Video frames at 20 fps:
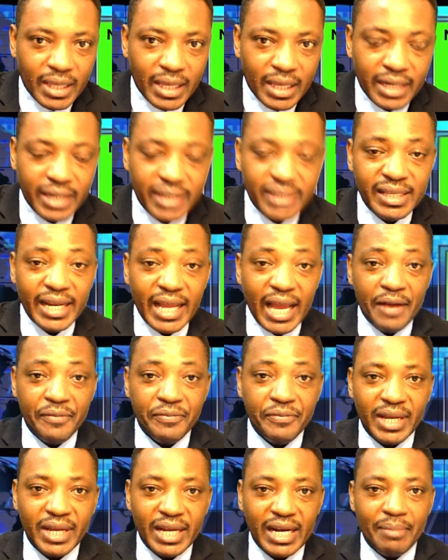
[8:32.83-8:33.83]
Yeah, these are the
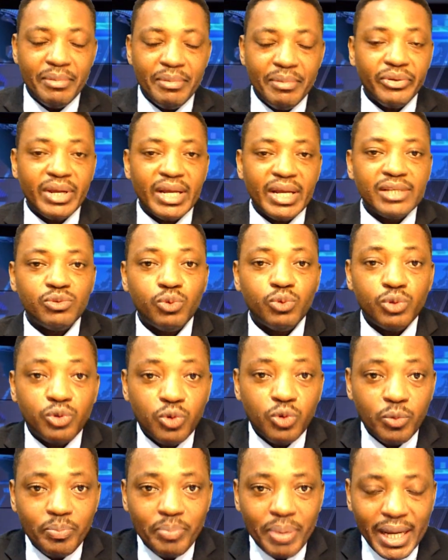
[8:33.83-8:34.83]
African Americans who
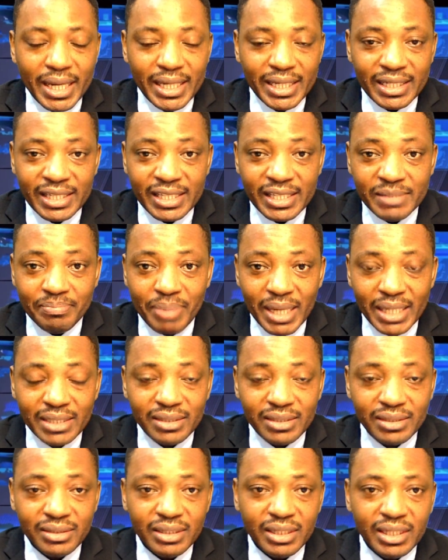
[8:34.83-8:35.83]
took part in this
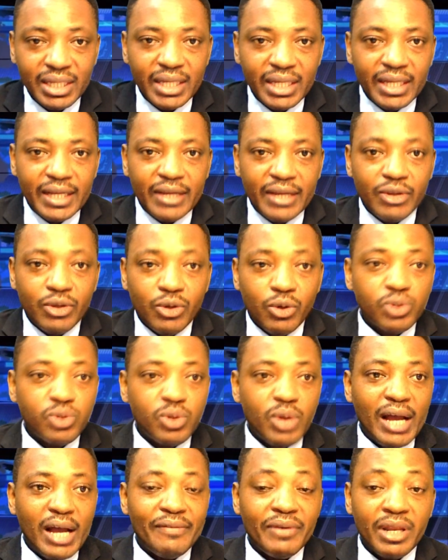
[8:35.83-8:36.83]
battle. You
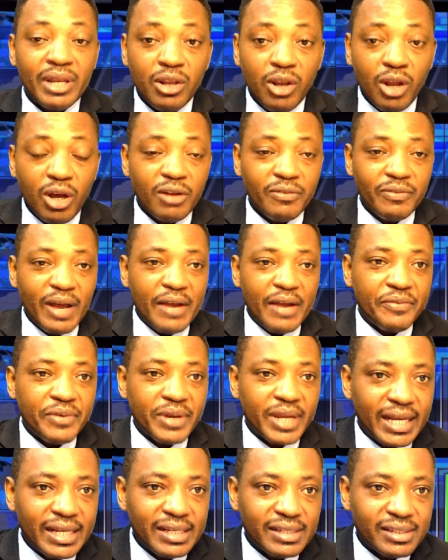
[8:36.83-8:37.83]
also have a lot of
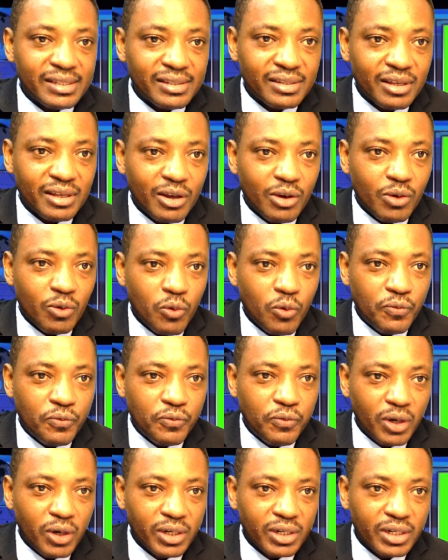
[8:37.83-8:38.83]
Africans who
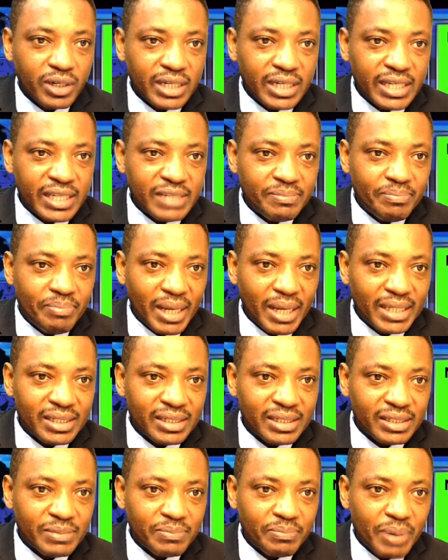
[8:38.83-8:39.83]
fought in these
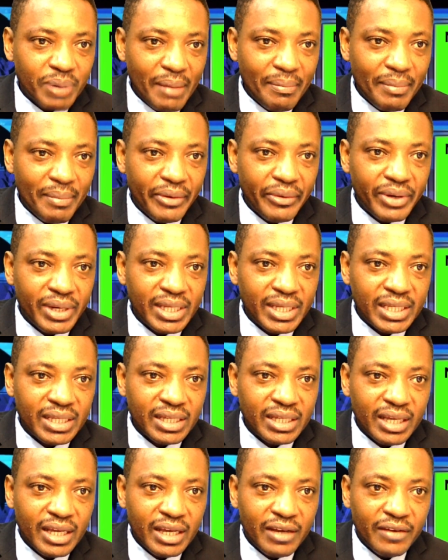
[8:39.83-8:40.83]
battles,
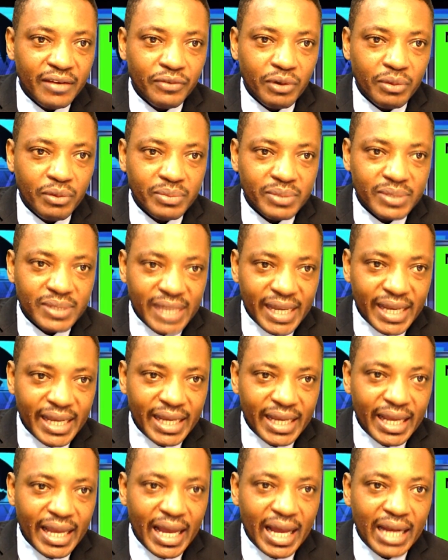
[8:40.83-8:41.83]
primarily from
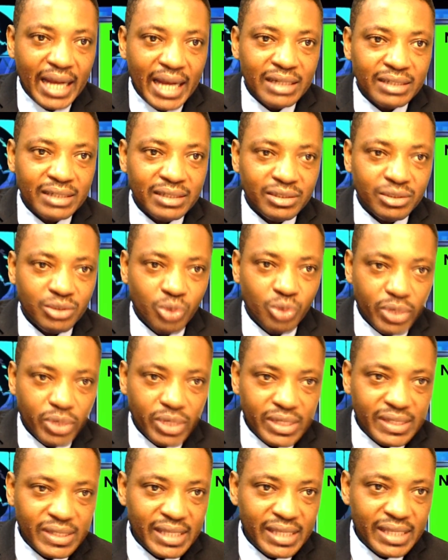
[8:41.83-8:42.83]
Senegal,
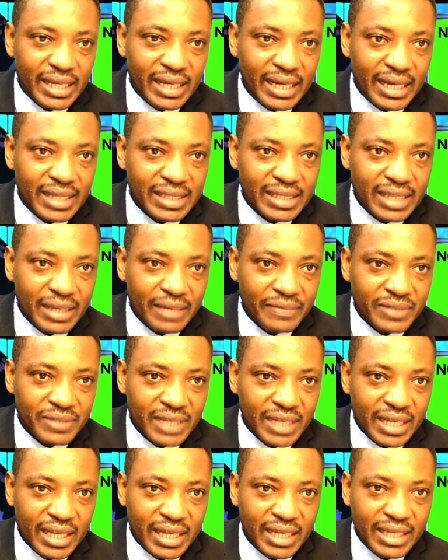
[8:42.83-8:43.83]
Tunisia, as I've
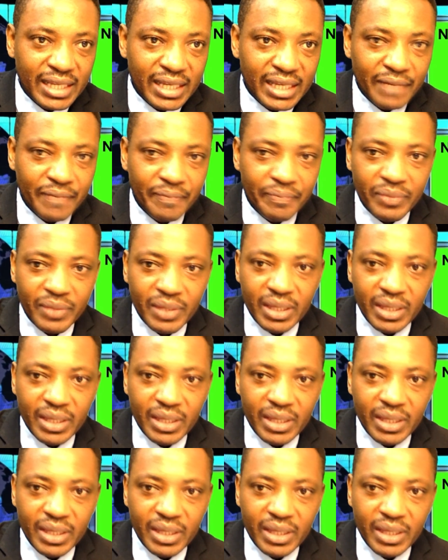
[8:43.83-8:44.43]
said earlier.